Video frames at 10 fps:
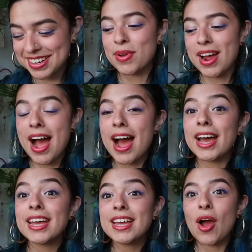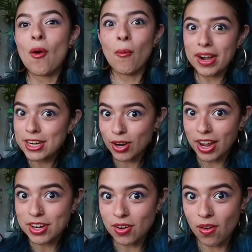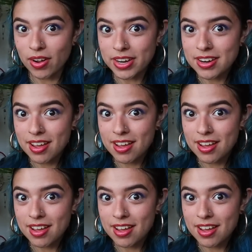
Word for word: but I, when I tried it on,